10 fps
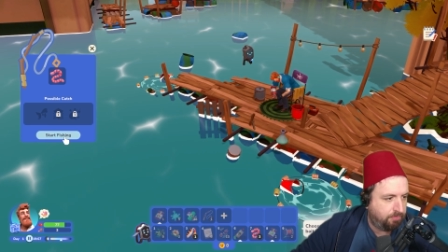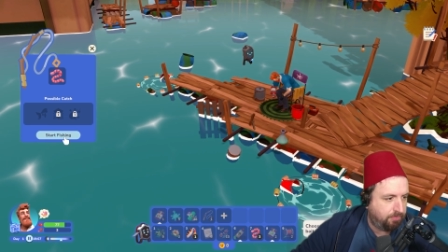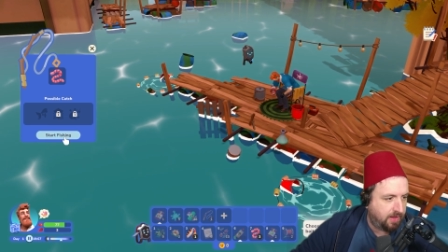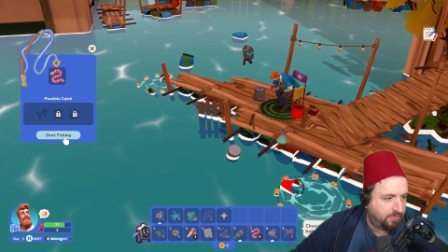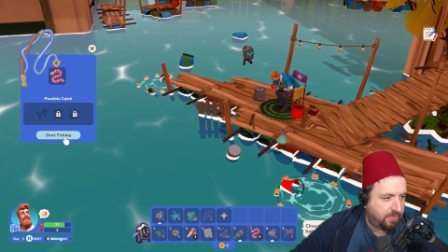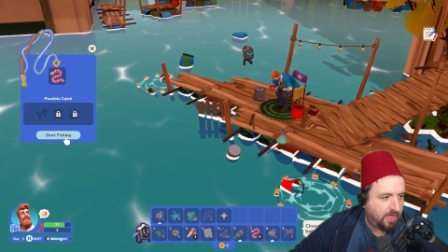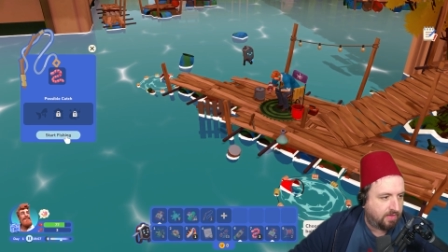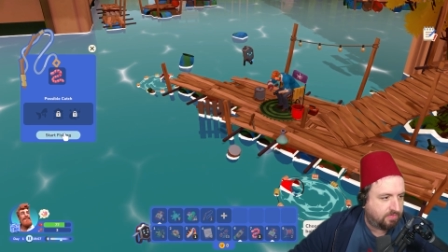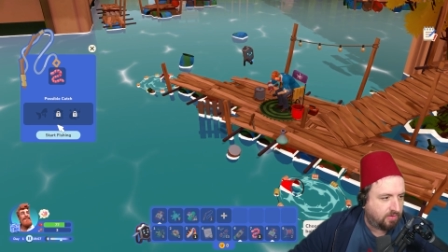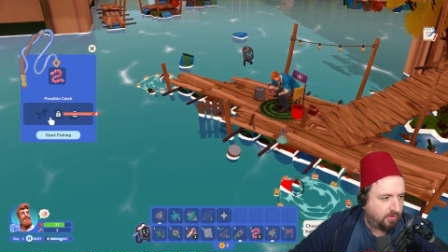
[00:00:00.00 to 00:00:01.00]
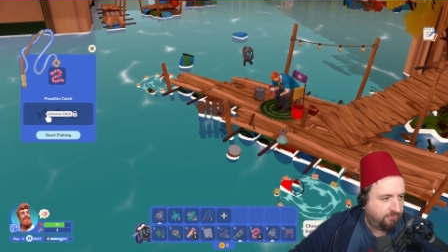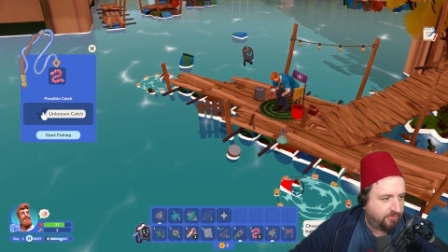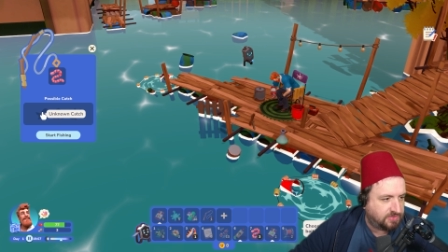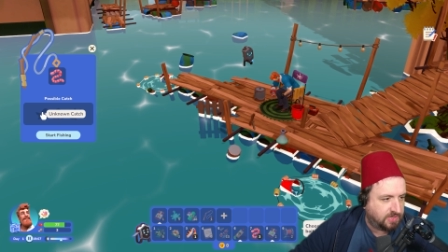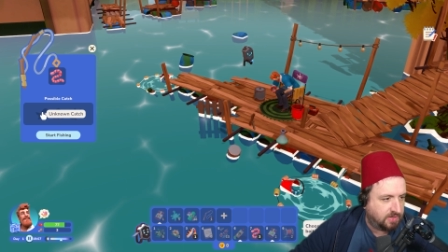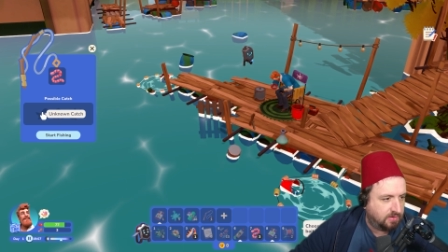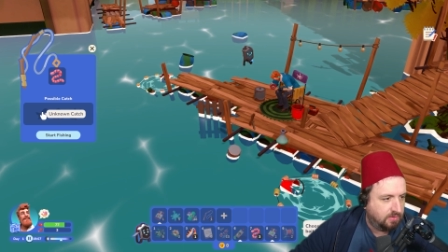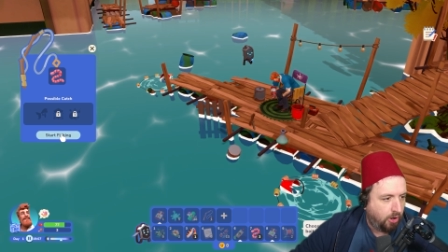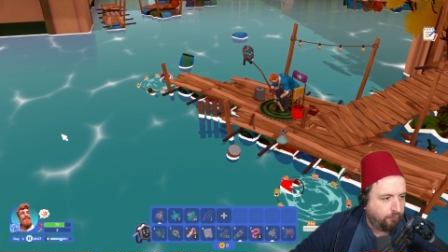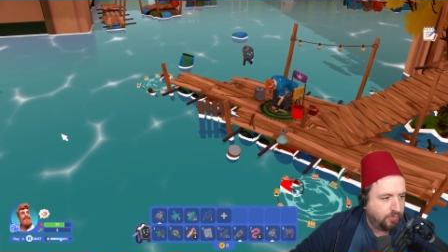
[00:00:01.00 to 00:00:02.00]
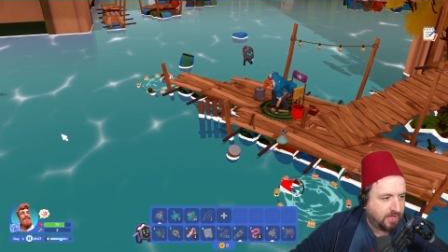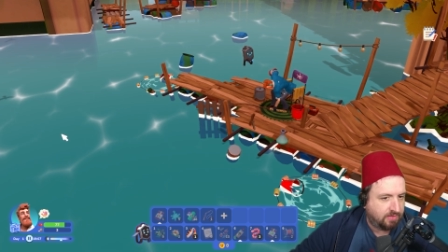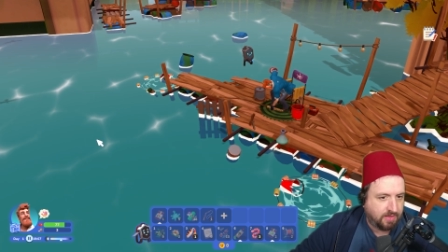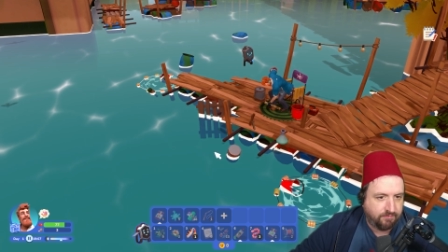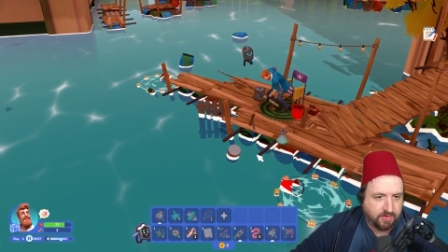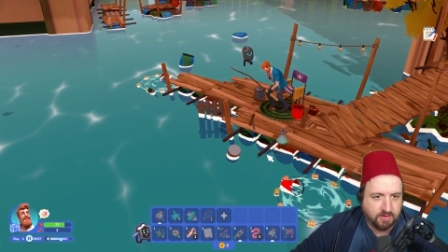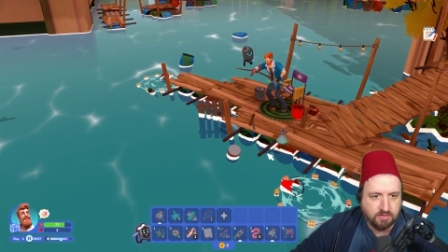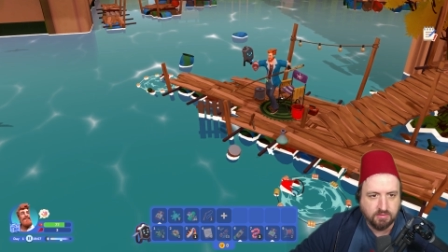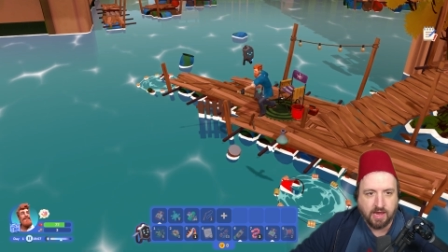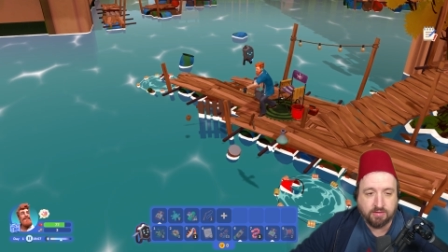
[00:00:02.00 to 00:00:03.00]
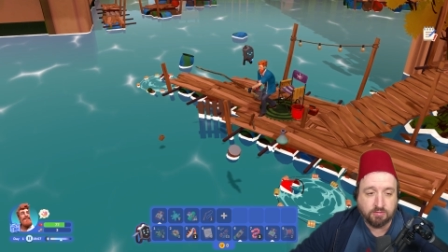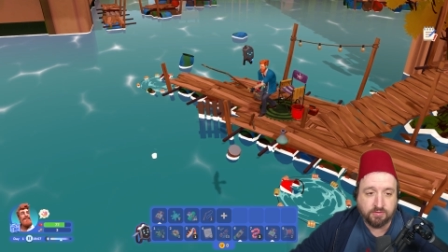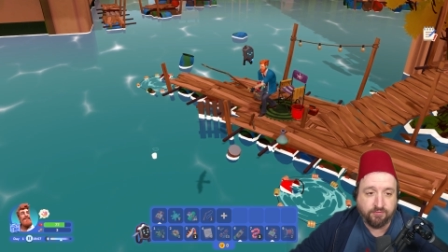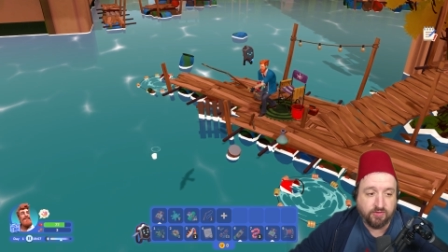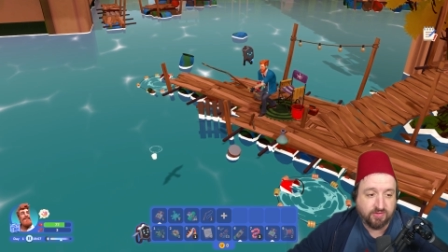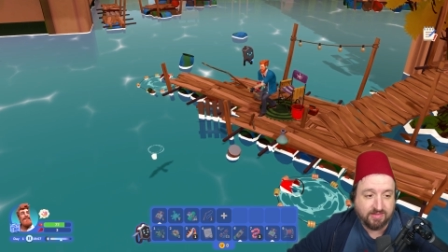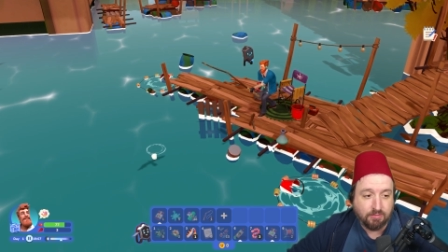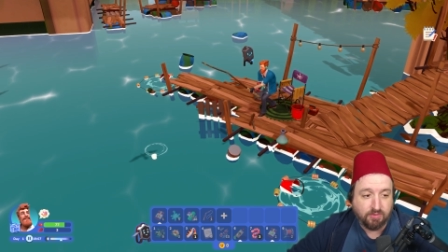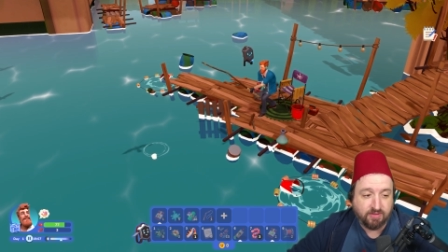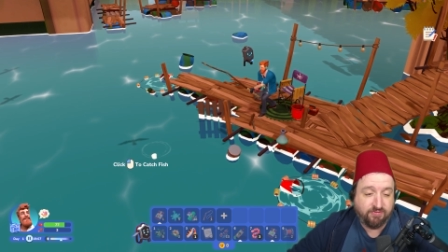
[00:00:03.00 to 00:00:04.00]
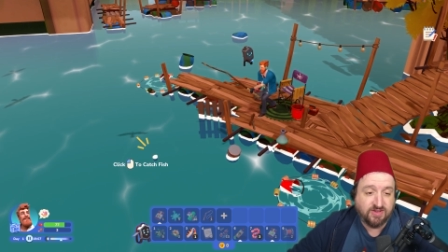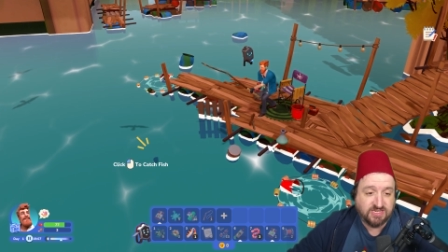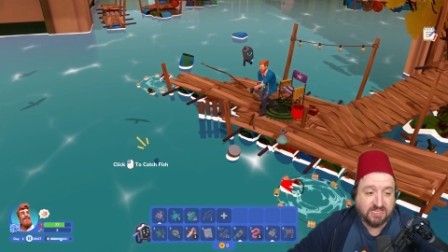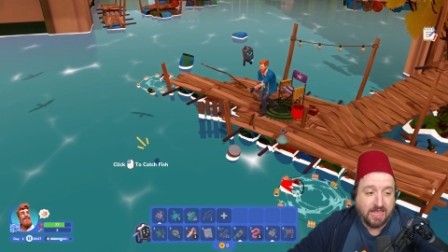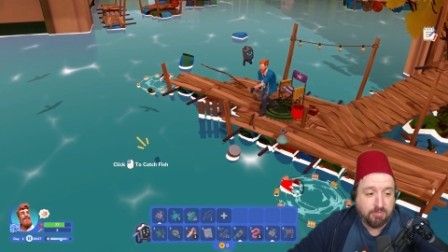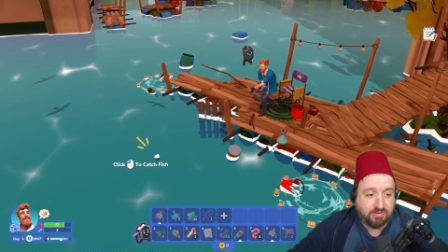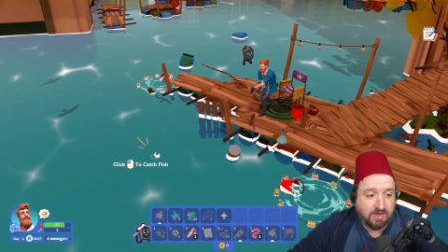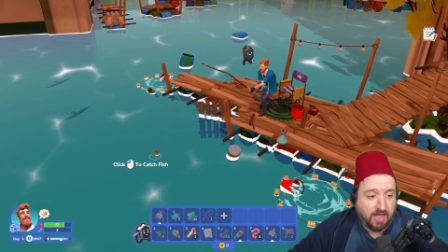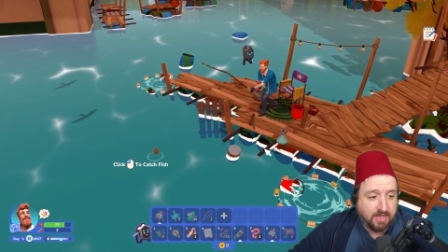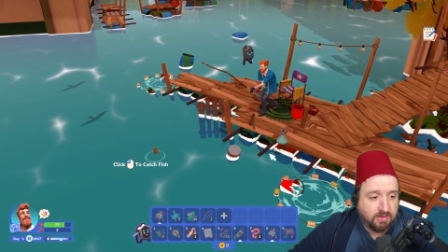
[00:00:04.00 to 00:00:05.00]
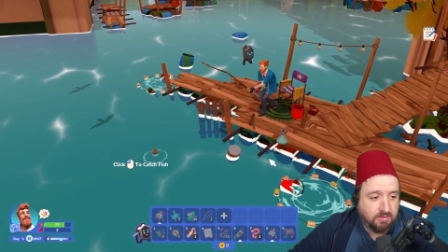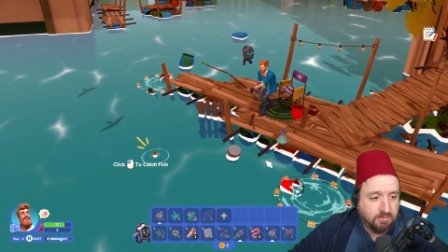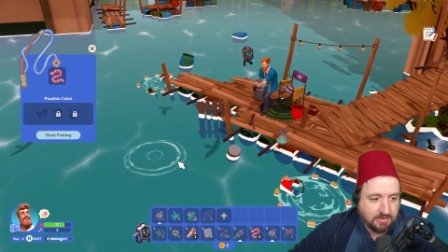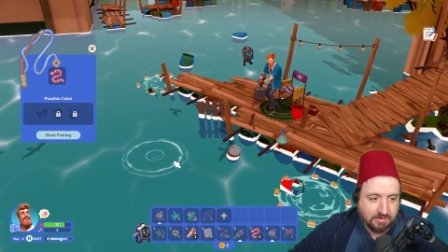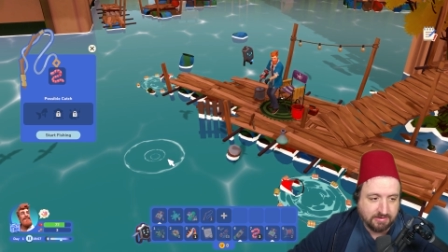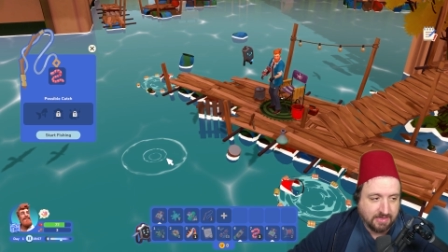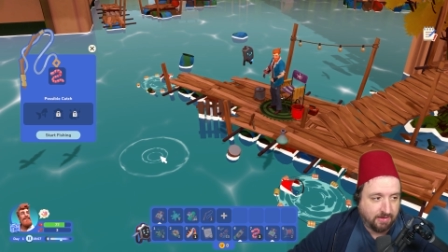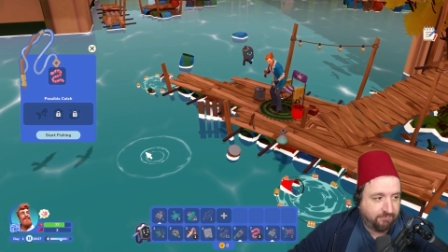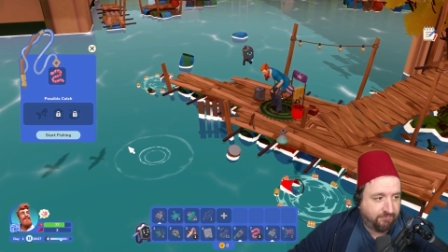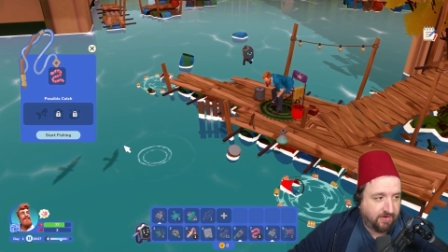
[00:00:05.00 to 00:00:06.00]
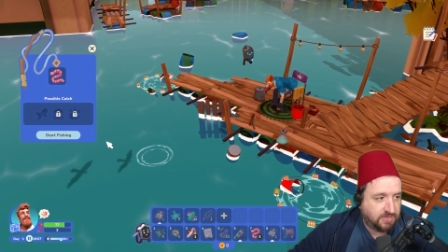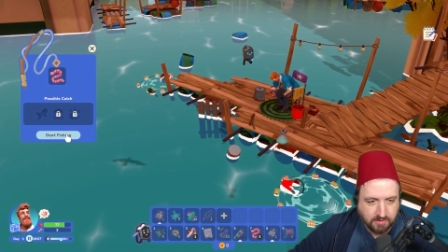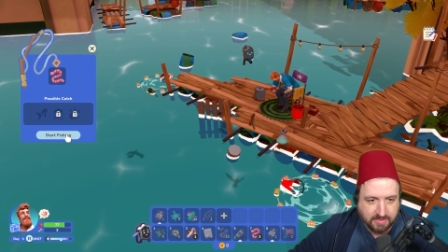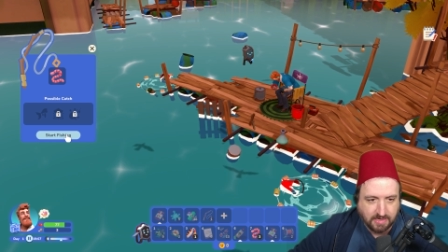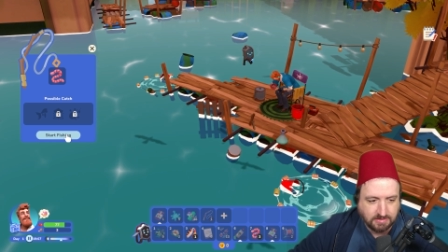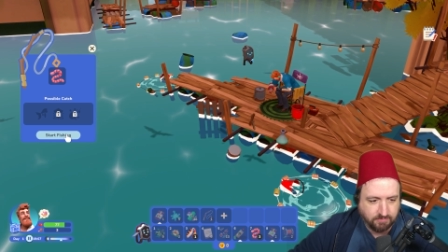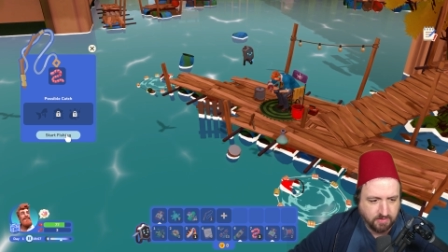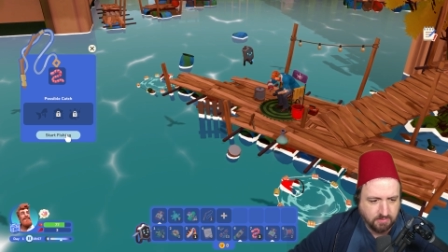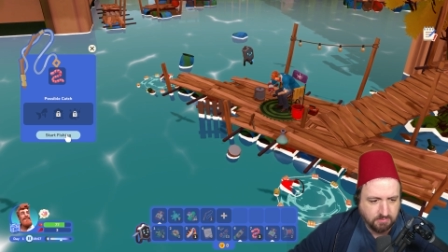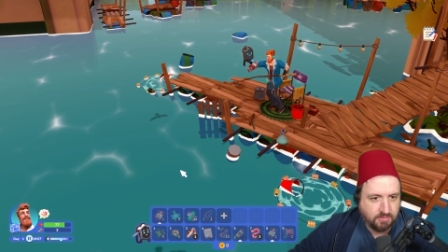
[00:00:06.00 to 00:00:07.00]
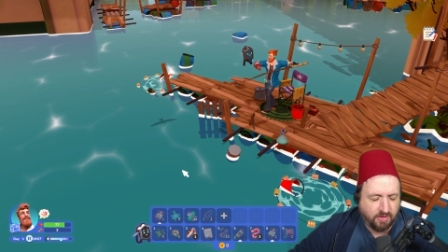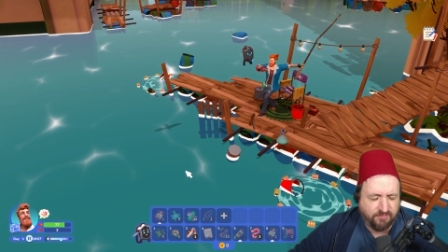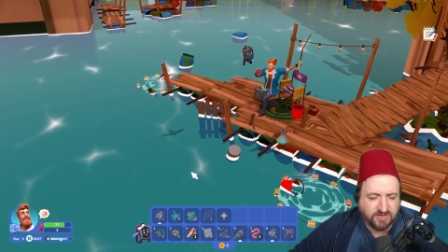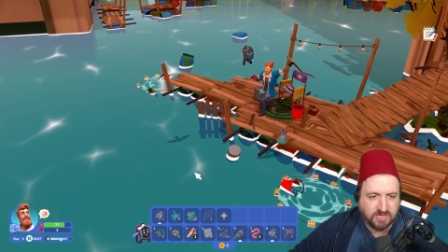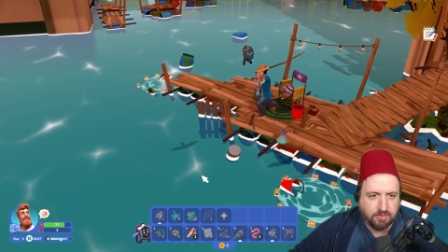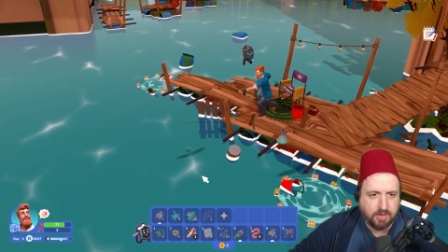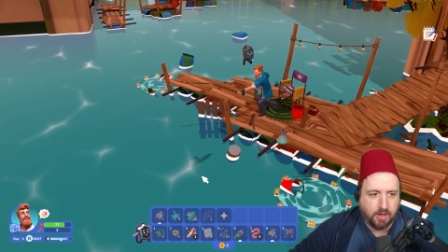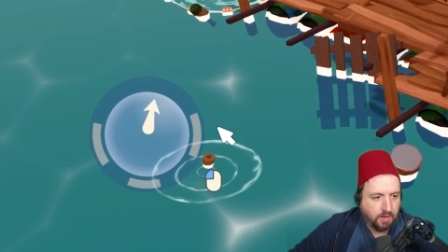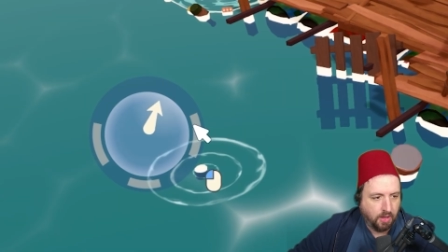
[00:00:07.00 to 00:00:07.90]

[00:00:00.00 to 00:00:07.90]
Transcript: Bait there, start fishing. Hopefully get something. It's also fun to see what this fishing game is like. Click the cat fish. Did I catch anything? Start fishing, here we go.